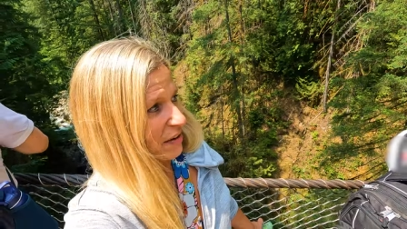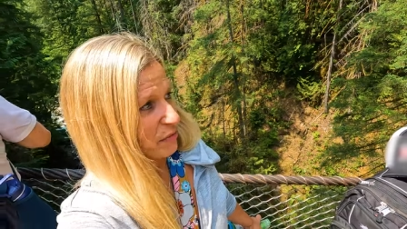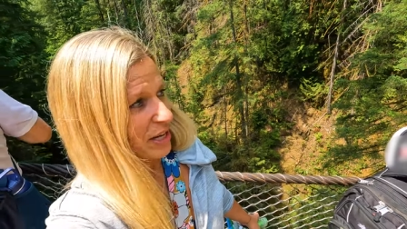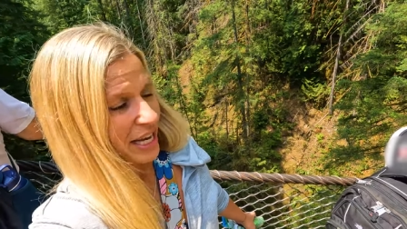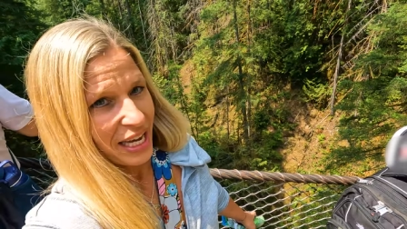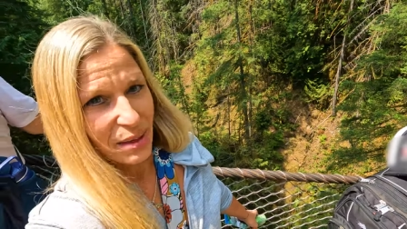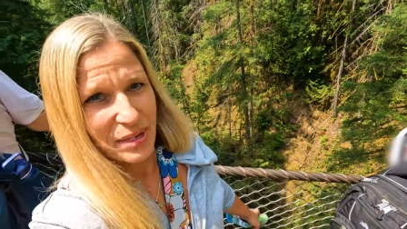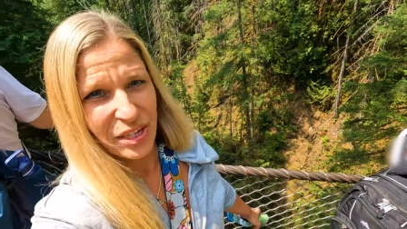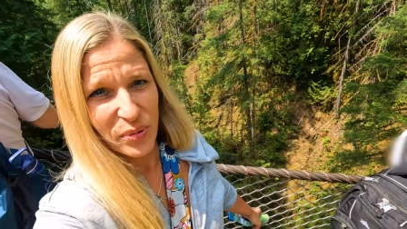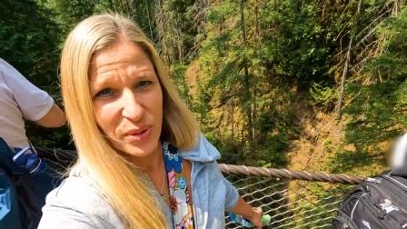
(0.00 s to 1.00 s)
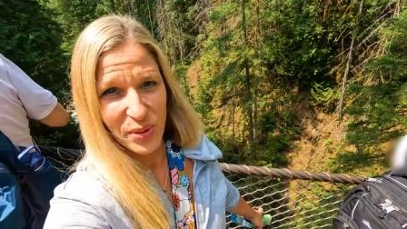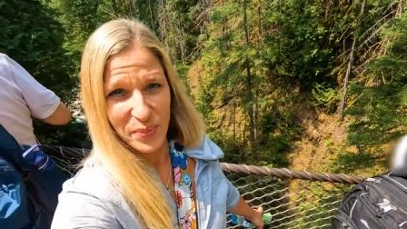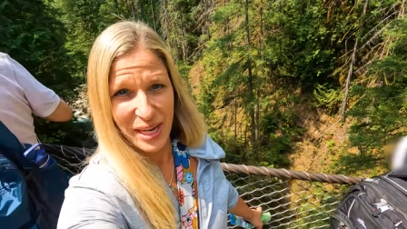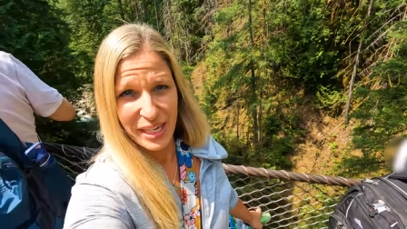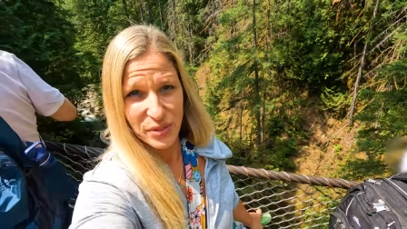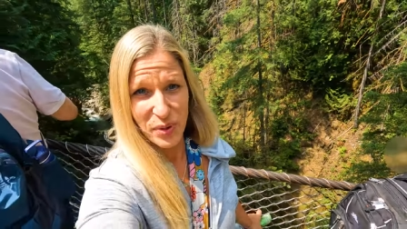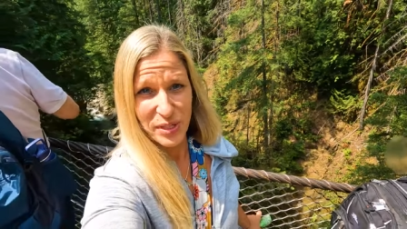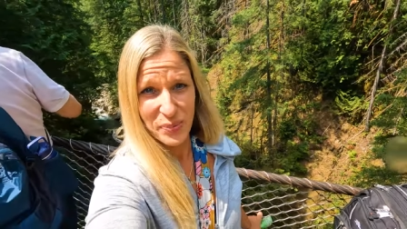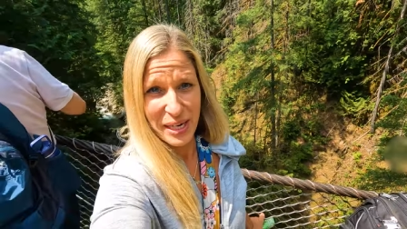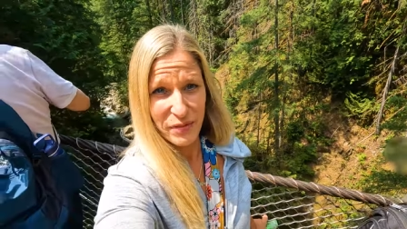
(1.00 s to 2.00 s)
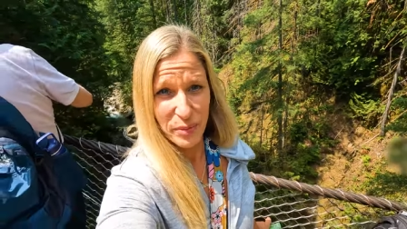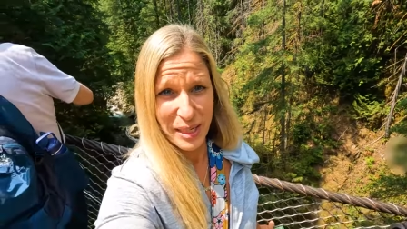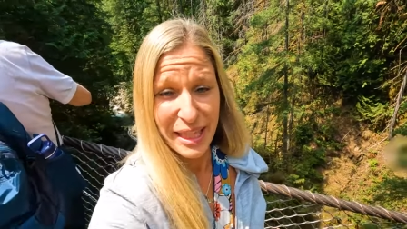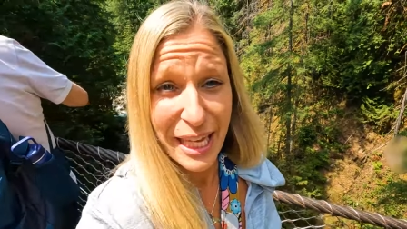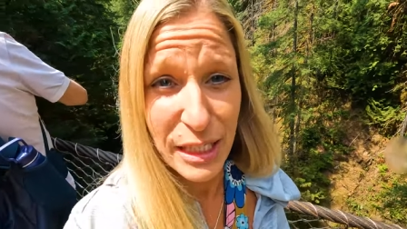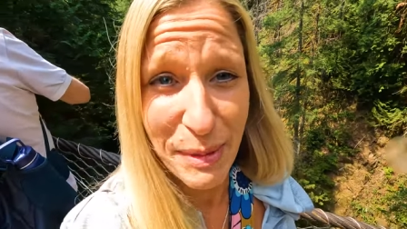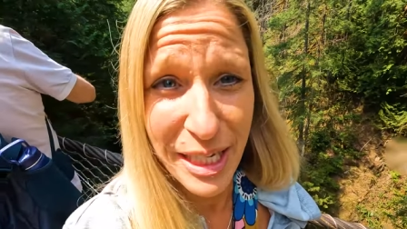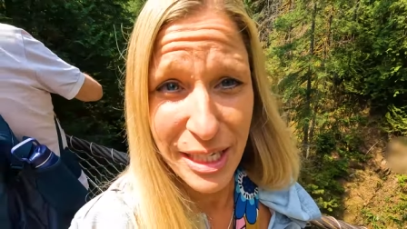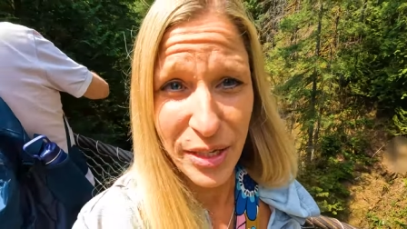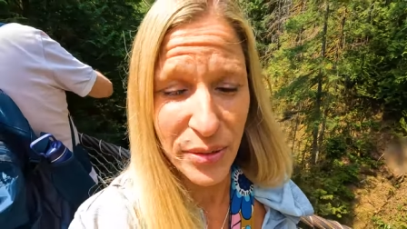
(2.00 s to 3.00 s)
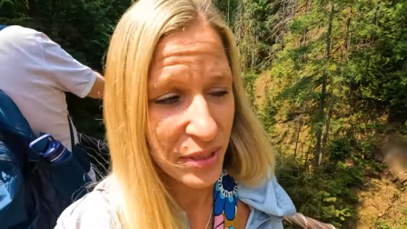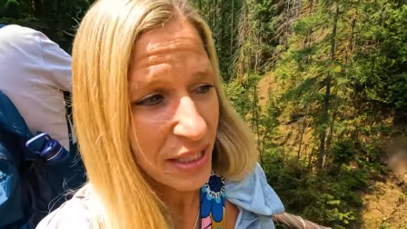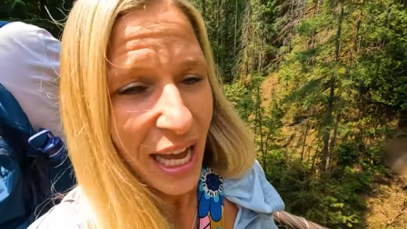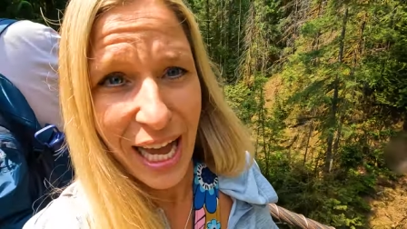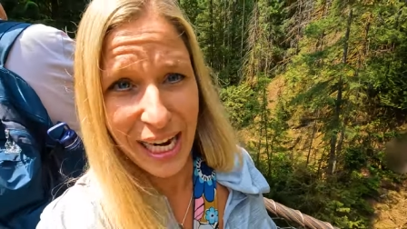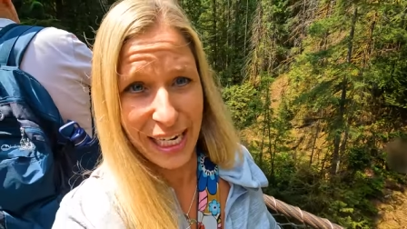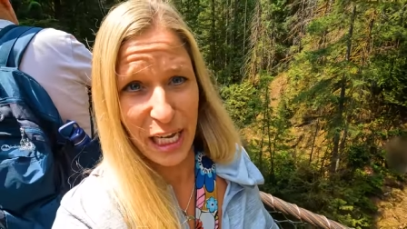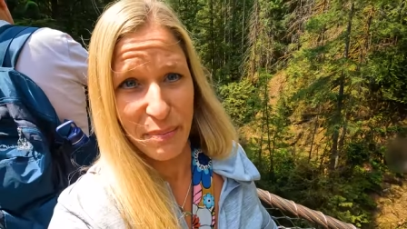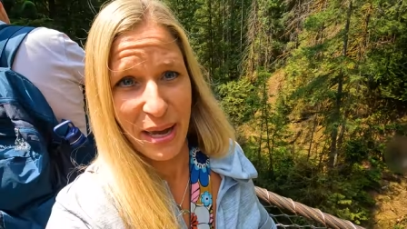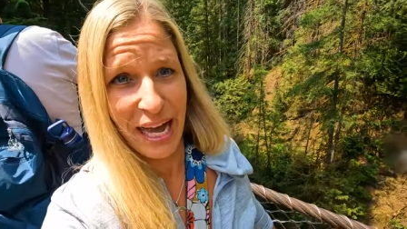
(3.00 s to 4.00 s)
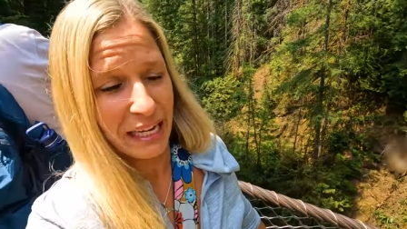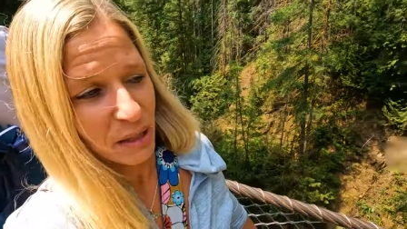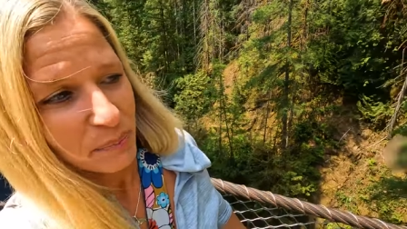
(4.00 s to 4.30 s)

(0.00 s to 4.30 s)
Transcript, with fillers: halfway. I'm not going all the way because Ron's waiting for me. That's my excuse. I gotta get back.